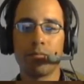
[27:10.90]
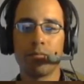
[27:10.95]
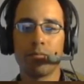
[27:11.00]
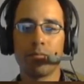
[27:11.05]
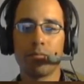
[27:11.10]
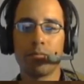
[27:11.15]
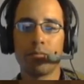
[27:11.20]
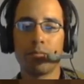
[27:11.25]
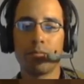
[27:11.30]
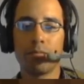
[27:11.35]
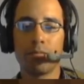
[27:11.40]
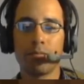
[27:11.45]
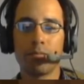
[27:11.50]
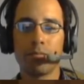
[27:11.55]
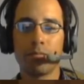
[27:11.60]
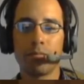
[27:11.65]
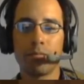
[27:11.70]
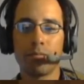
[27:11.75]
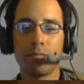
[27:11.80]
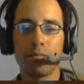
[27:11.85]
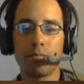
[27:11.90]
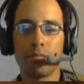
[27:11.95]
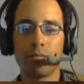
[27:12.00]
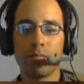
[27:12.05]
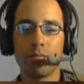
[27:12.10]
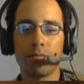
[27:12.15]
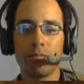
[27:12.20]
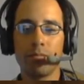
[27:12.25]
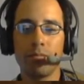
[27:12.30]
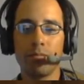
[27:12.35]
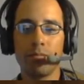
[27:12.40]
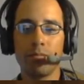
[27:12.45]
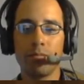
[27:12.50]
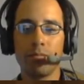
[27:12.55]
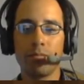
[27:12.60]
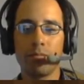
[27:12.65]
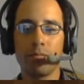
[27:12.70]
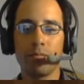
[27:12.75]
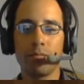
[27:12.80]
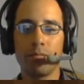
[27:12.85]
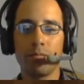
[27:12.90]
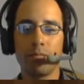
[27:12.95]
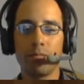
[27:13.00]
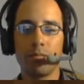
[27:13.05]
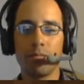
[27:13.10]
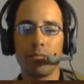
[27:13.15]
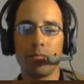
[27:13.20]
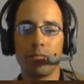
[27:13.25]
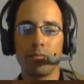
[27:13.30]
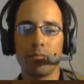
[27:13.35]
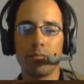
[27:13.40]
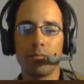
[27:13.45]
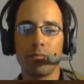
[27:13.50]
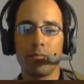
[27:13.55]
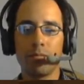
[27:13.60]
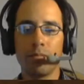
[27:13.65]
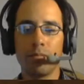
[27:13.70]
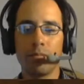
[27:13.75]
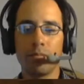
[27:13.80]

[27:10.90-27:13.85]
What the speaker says: (no one is talking)